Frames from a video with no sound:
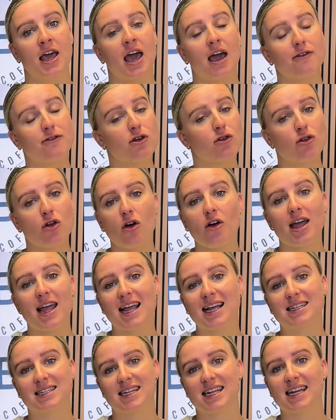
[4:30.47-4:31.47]
If you're not
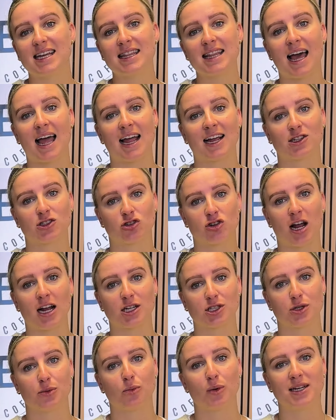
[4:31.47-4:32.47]
hitting that
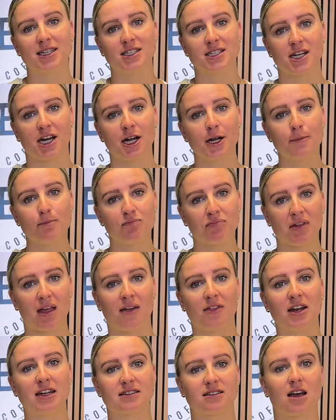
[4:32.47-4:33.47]
extraction window
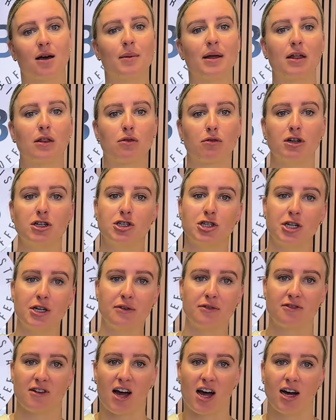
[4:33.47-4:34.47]
and then it's coming through too
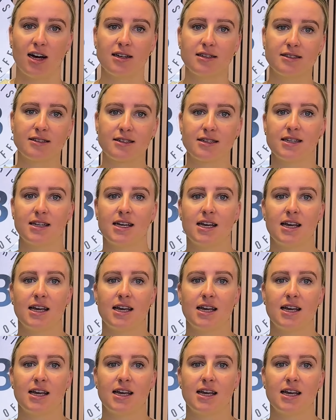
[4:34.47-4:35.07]
fast,